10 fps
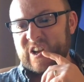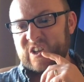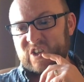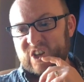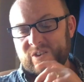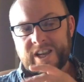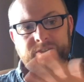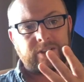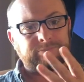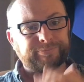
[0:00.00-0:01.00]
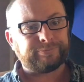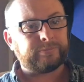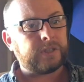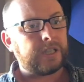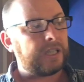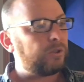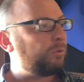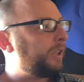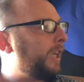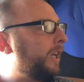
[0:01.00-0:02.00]
So there we have it. That's
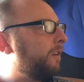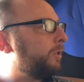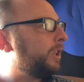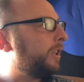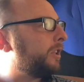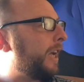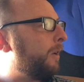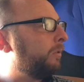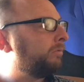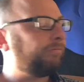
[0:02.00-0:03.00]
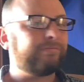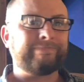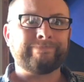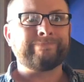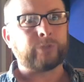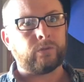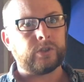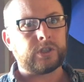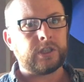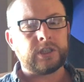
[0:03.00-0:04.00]
all the gear. Obviously a towel,
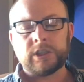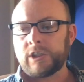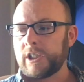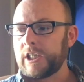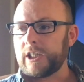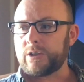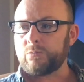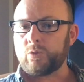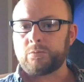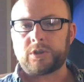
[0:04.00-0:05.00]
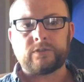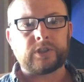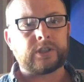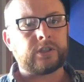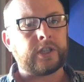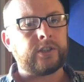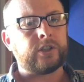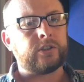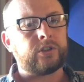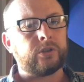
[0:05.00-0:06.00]
obviously, and some warm stuff to
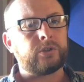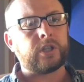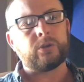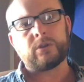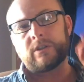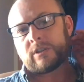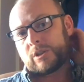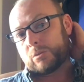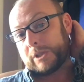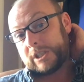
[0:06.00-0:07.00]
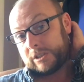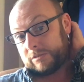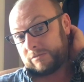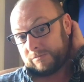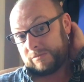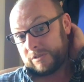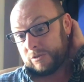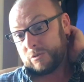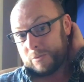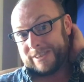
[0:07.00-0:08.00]
change into. So this week, I
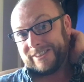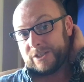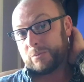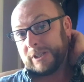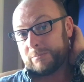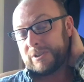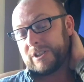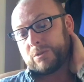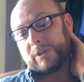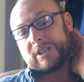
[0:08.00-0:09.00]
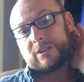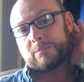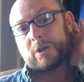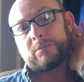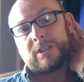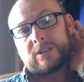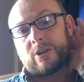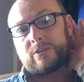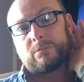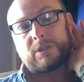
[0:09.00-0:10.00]
don't know when this week, but this week at the moment is
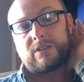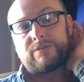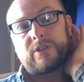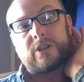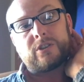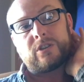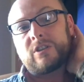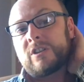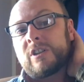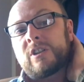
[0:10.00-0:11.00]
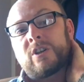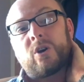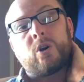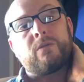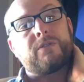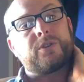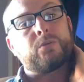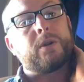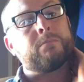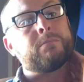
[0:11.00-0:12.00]
going to be the first of the
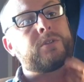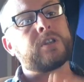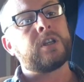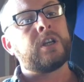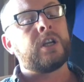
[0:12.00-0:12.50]
swims.